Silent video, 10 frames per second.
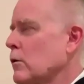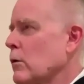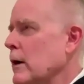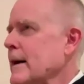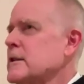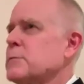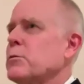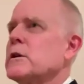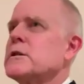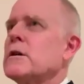grasp
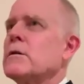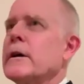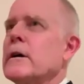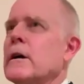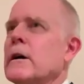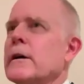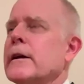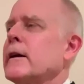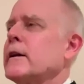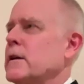what's going on
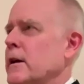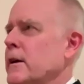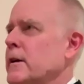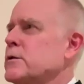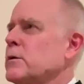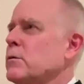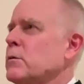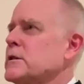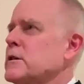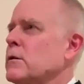and engage with
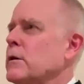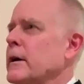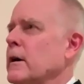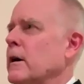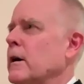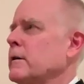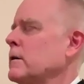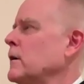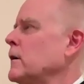what's going on